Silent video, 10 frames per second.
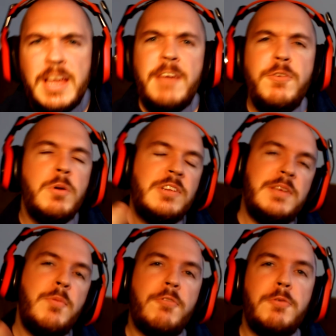If you want to
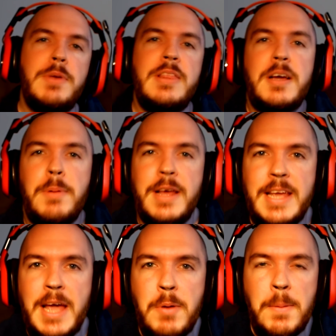see more from me, the
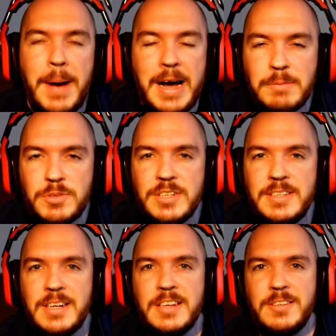Complaining Gamer, perhaps
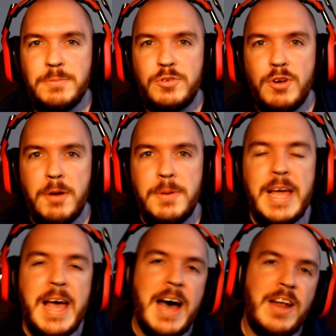consider subscribing,